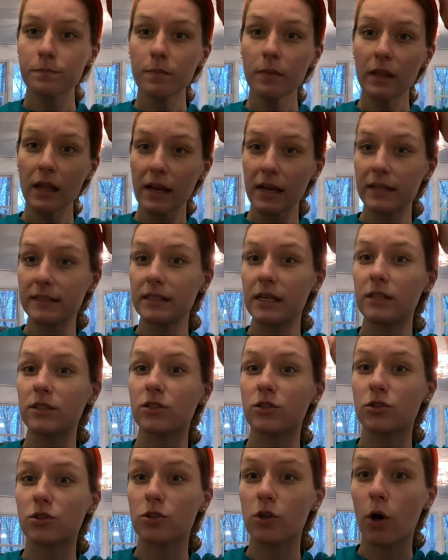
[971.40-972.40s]
It
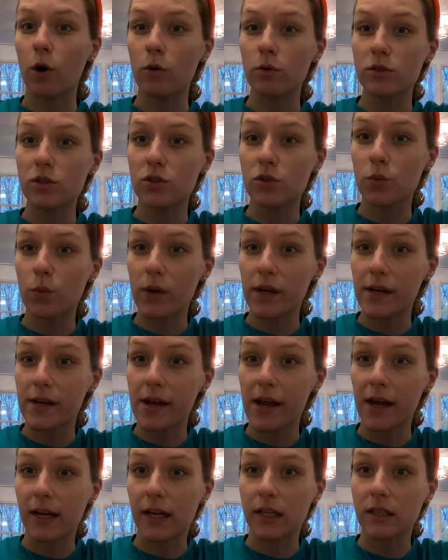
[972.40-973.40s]
tastes so
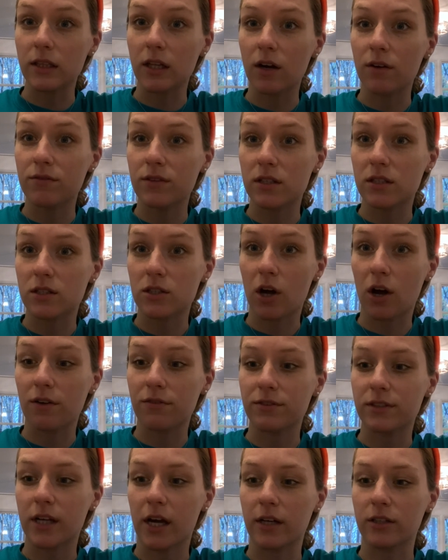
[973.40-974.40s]
sweet and I love the
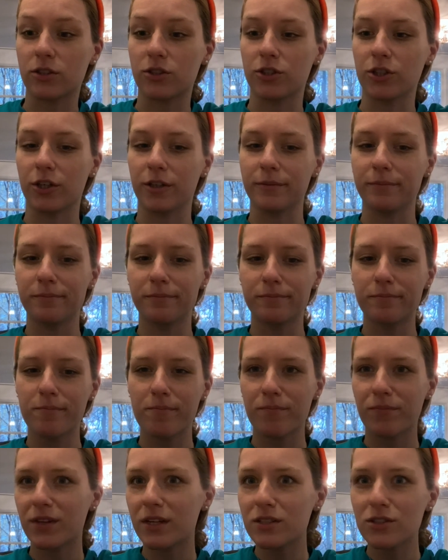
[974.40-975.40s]
soft texture.
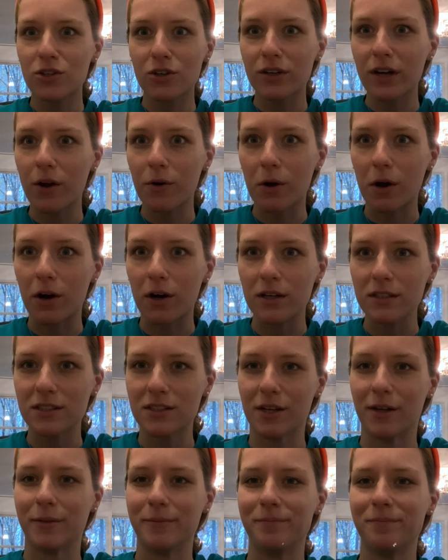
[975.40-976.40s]
These turned out
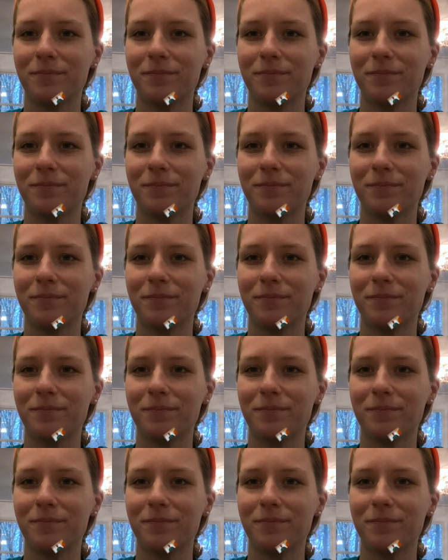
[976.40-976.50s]
awesome.